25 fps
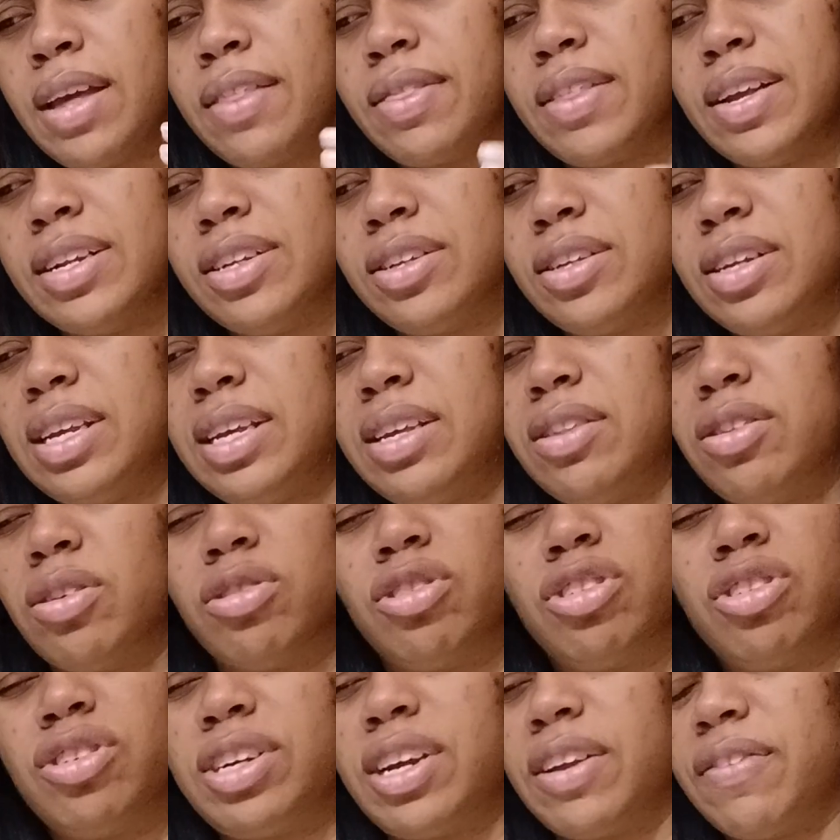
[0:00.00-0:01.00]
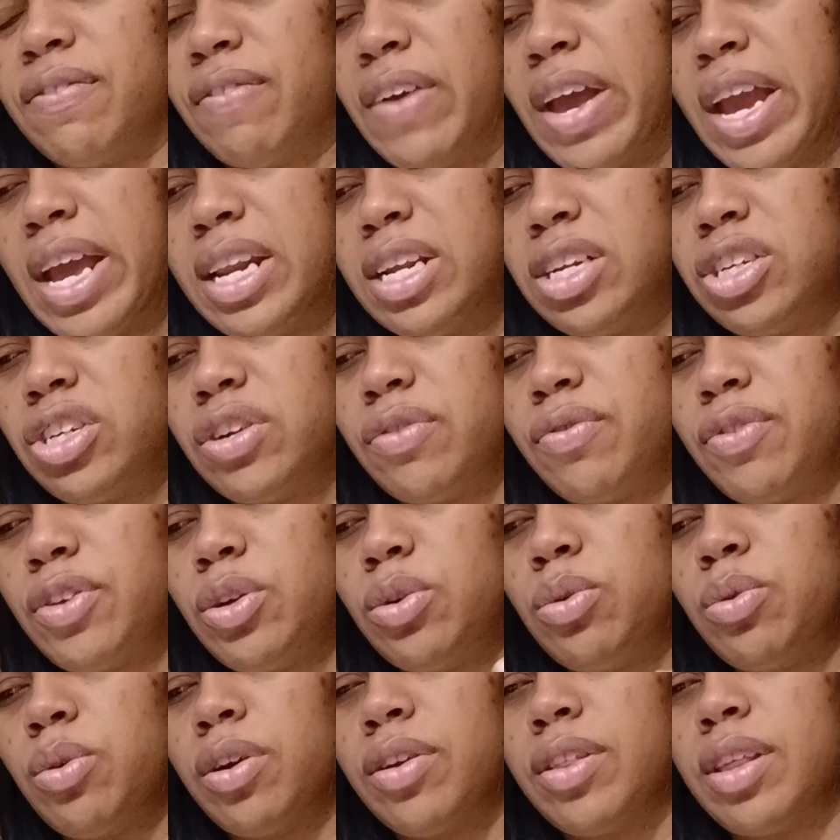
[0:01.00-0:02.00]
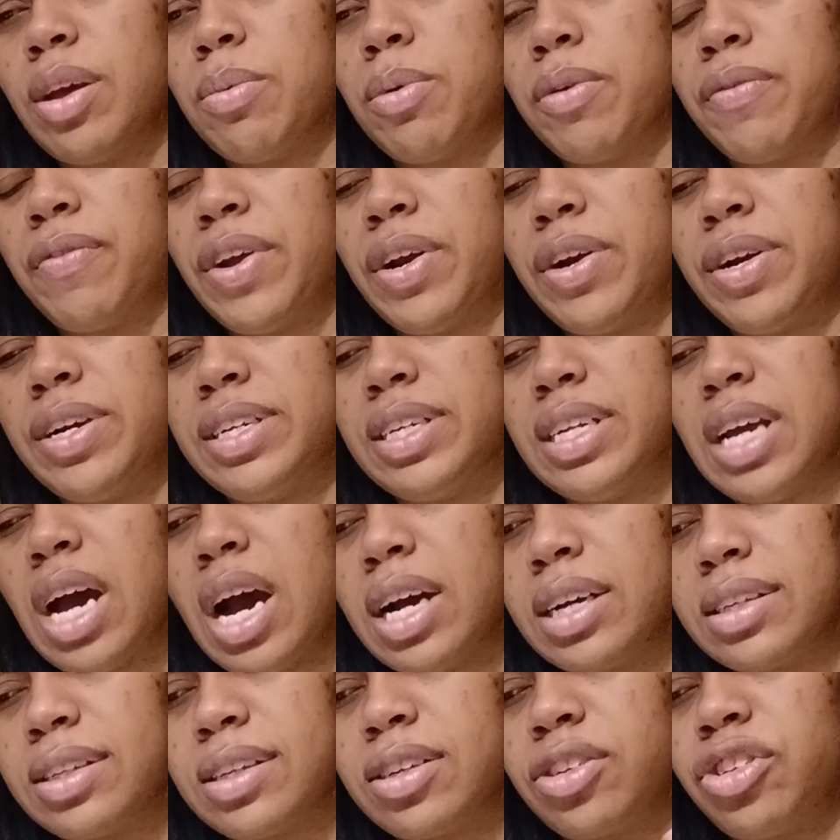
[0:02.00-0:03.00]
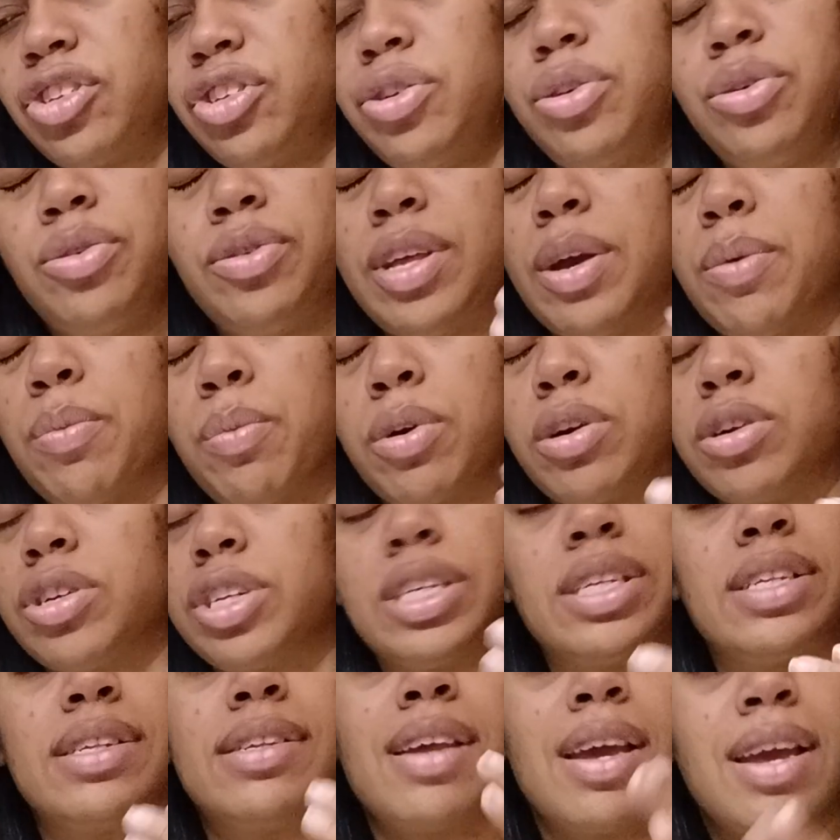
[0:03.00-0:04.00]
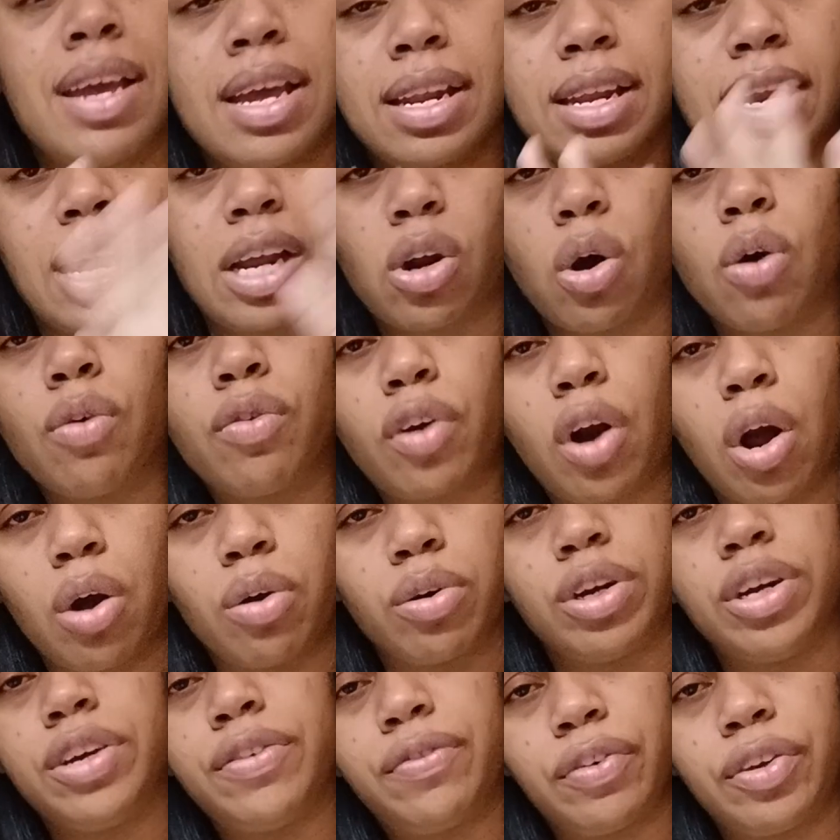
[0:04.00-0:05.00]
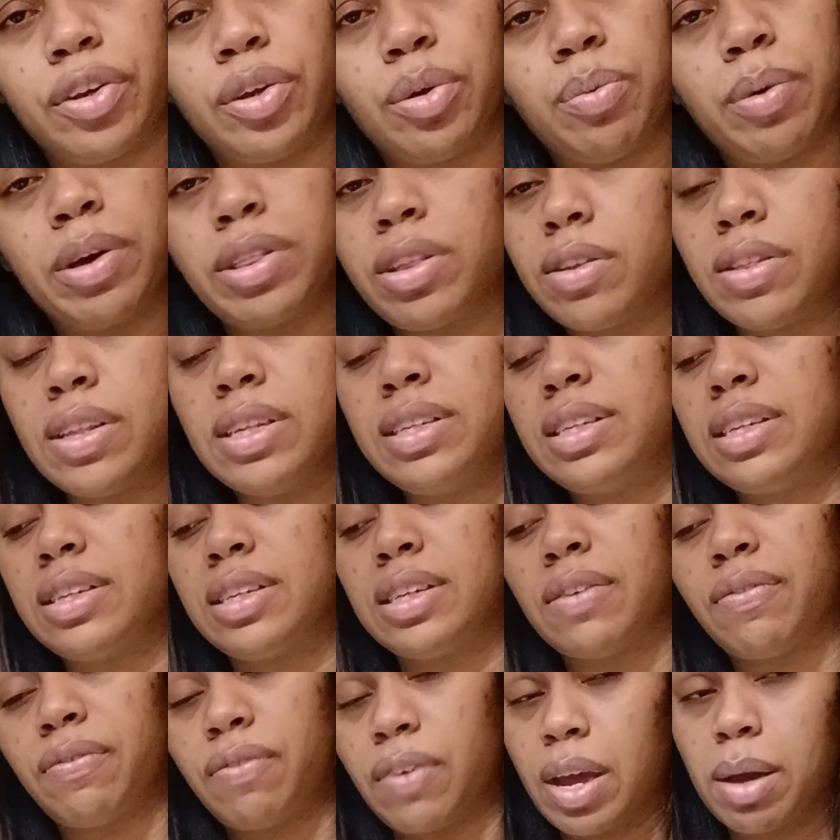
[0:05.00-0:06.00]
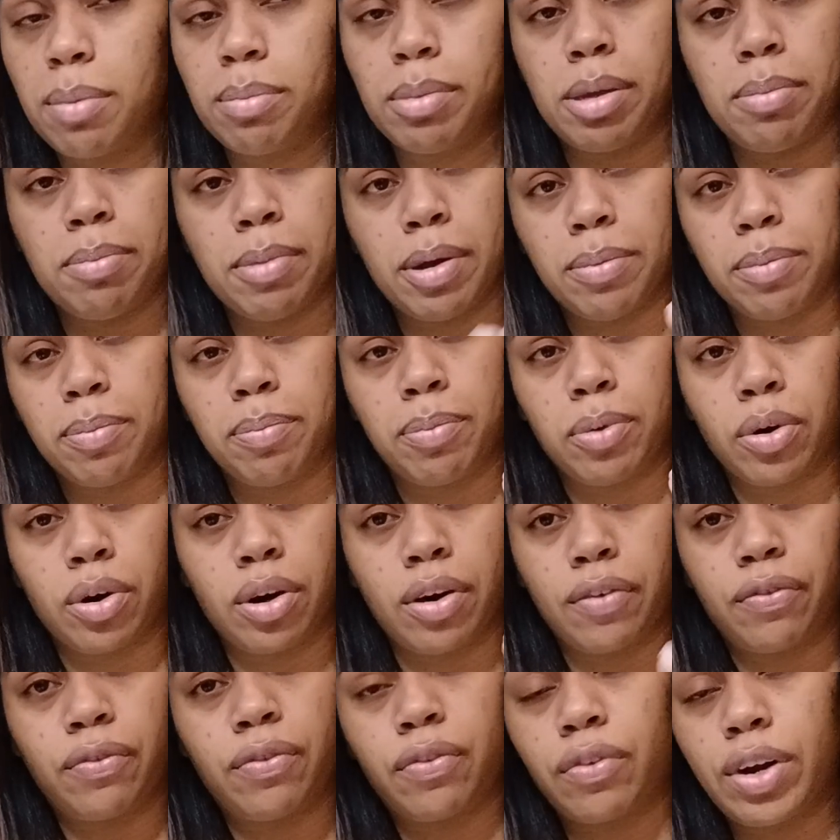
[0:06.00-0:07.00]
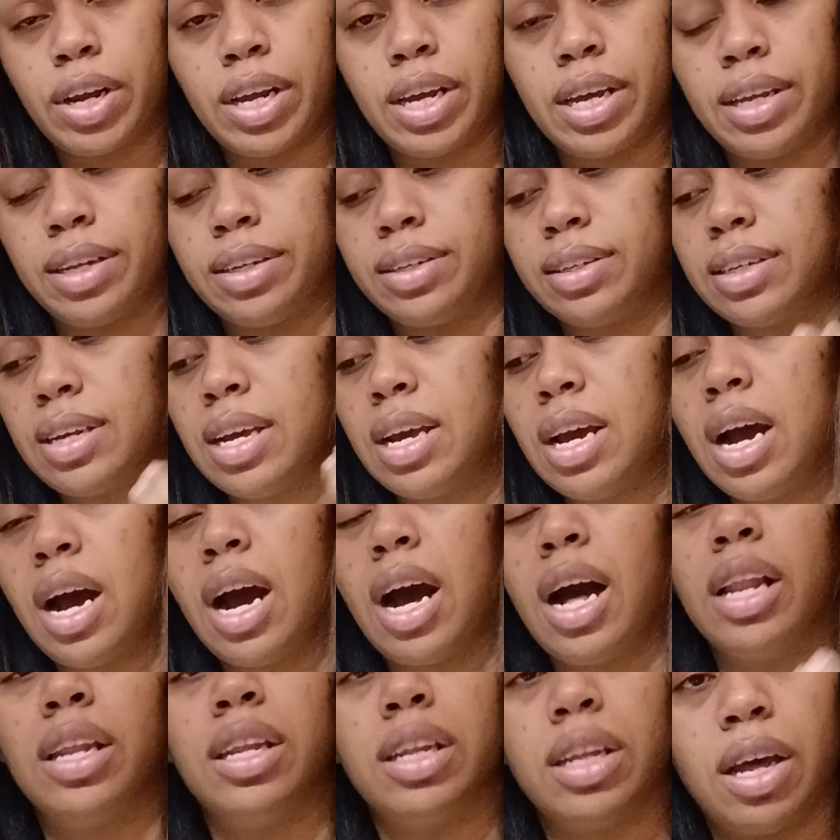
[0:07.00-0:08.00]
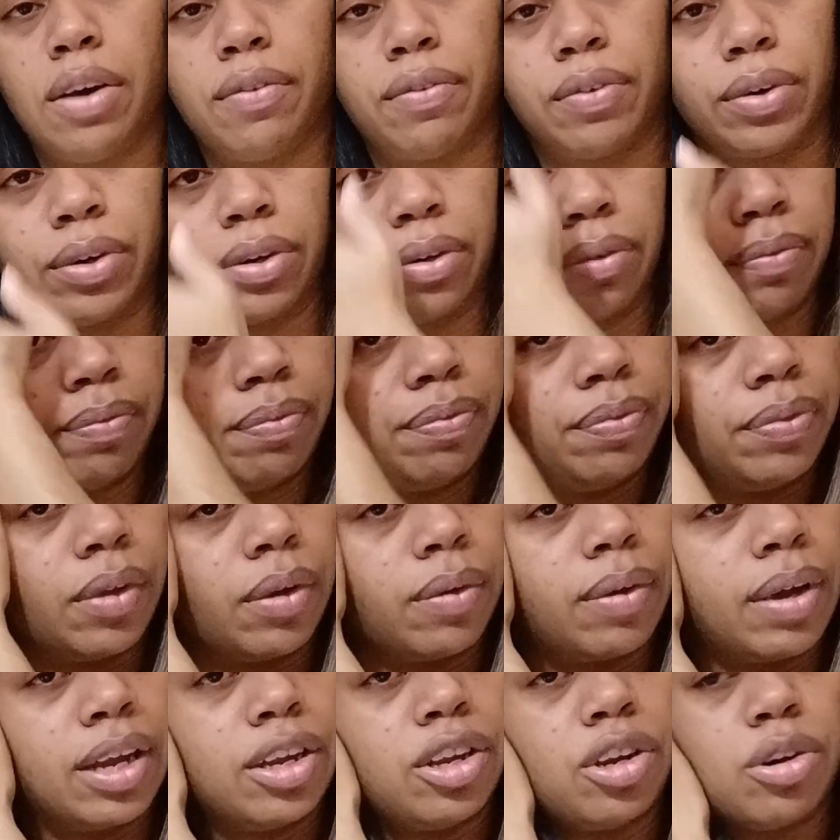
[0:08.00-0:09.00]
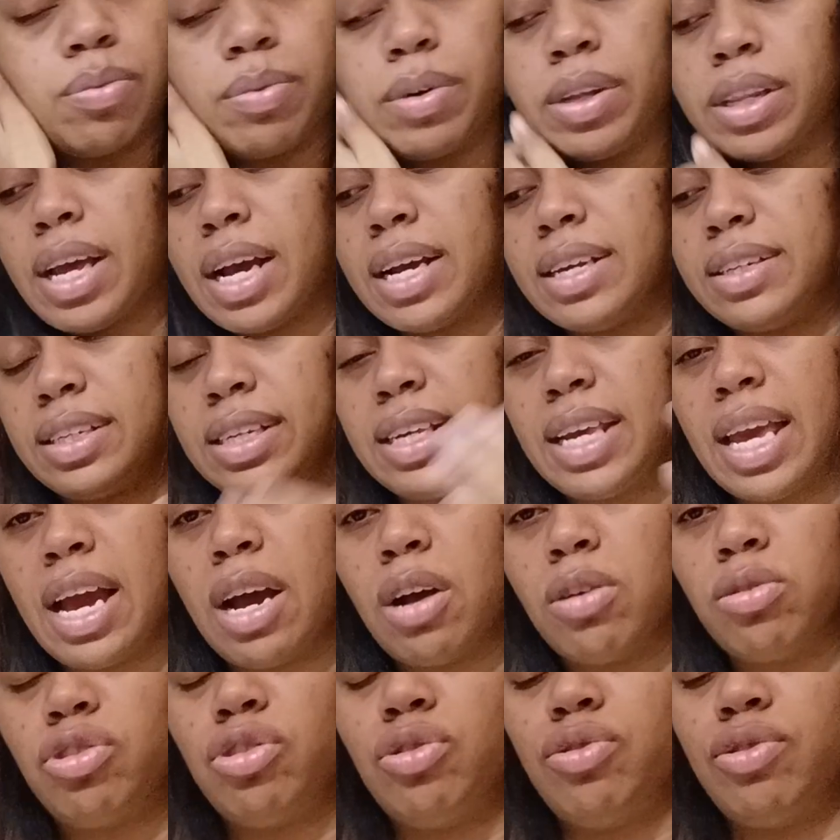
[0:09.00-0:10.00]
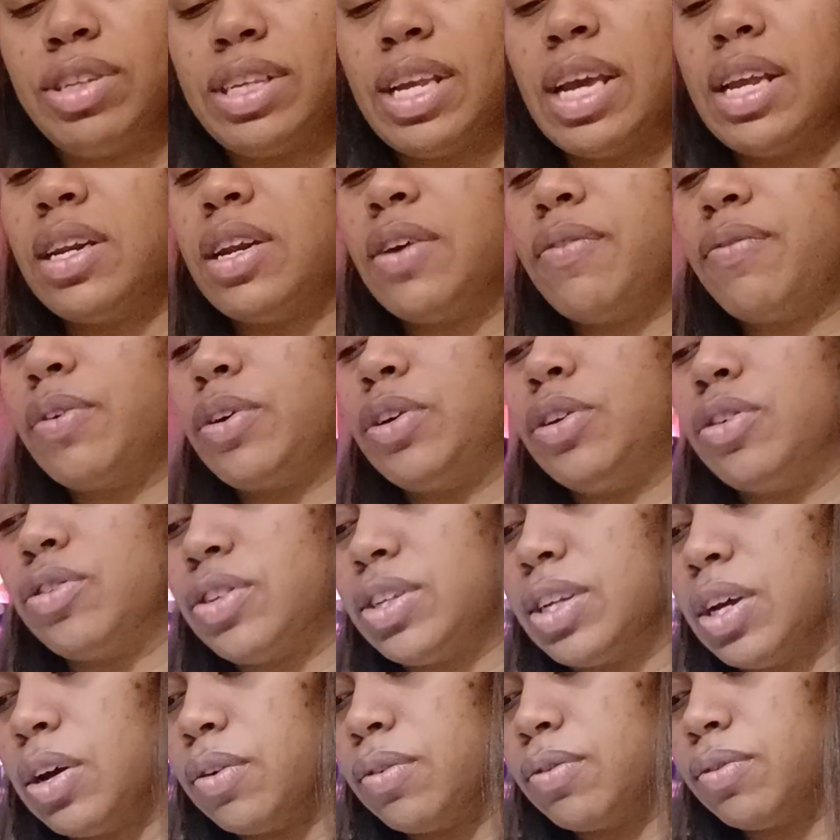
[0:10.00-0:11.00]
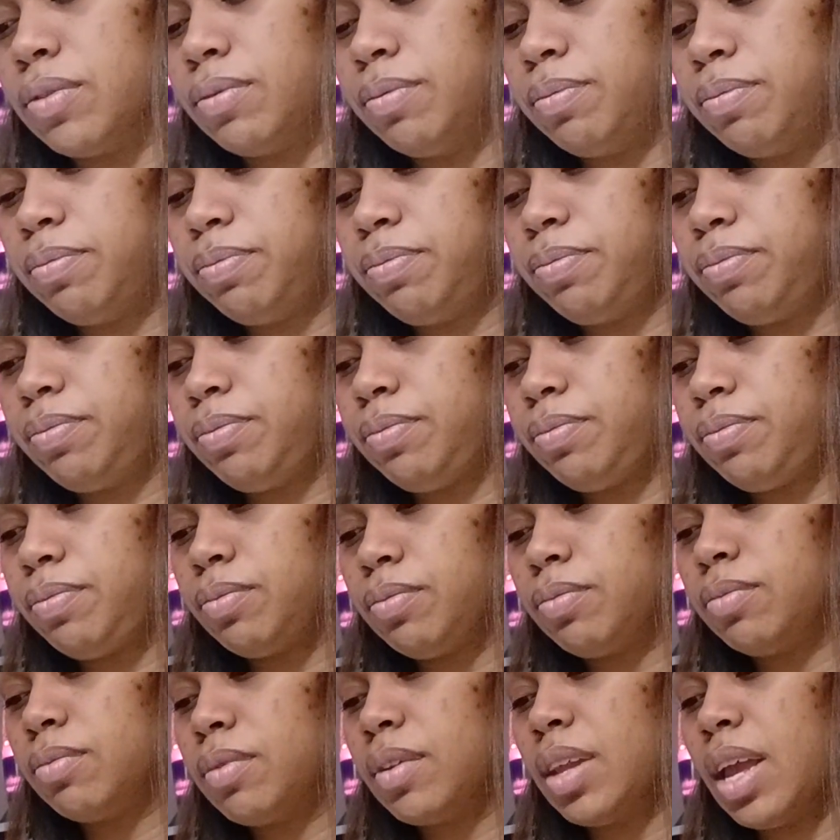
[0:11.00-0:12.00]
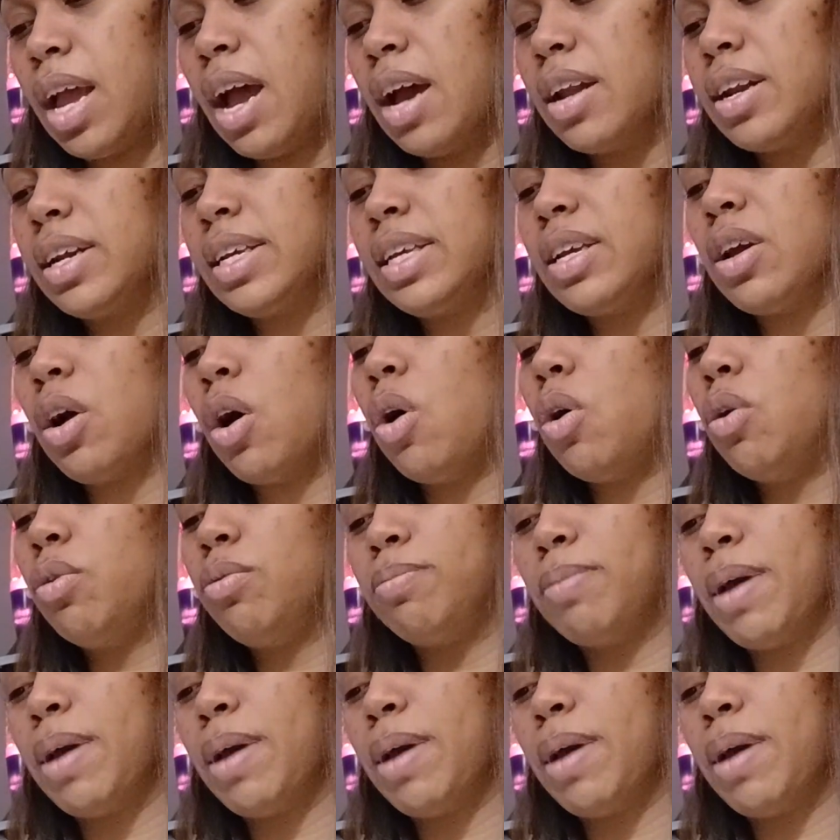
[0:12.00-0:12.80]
that either took advantage of you or that were very toxic to you, that were just not overall good for you. Whether this is a family member, a friend, a lover, okay, you're realizing how to stand up for yourself, how to hold